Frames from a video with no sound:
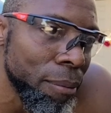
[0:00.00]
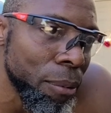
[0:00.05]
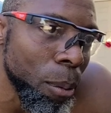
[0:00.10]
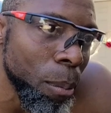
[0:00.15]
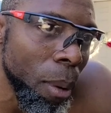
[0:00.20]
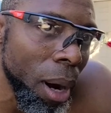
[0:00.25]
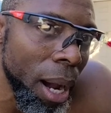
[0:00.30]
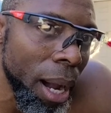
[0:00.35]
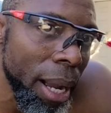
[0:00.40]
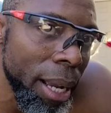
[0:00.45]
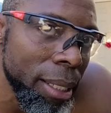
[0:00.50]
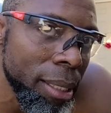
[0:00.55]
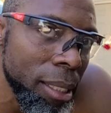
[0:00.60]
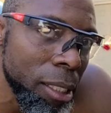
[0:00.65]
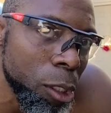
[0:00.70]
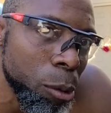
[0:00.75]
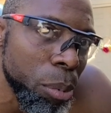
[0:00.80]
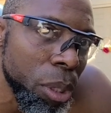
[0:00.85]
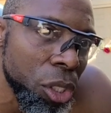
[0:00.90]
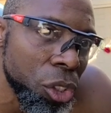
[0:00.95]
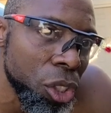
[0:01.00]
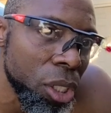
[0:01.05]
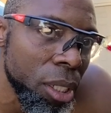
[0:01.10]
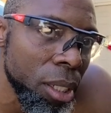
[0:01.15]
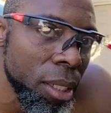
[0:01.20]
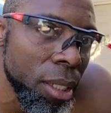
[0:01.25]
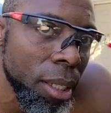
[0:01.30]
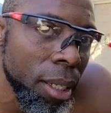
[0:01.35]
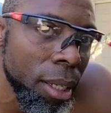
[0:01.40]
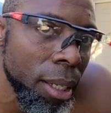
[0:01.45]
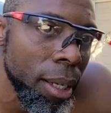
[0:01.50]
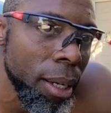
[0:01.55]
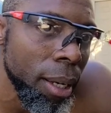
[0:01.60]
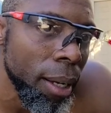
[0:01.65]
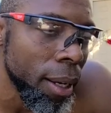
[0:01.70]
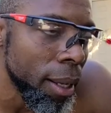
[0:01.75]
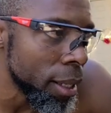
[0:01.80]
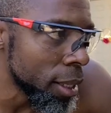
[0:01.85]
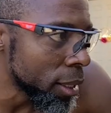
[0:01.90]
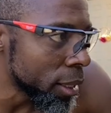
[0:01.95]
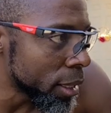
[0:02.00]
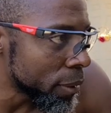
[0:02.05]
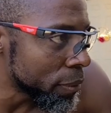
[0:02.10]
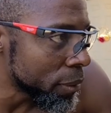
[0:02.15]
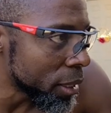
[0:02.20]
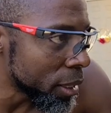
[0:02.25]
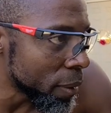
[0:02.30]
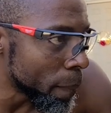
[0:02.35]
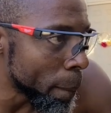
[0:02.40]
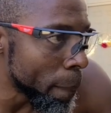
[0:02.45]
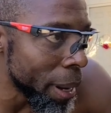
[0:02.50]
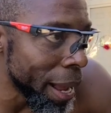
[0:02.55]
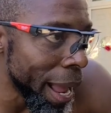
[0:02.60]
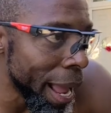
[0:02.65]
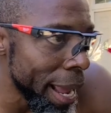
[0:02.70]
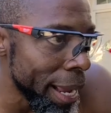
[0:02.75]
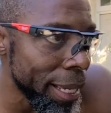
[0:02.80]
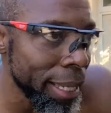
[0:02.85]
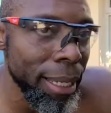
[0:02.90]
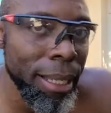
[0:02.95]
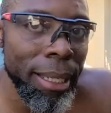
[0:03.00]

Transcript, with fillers: for my suspension lift in the back.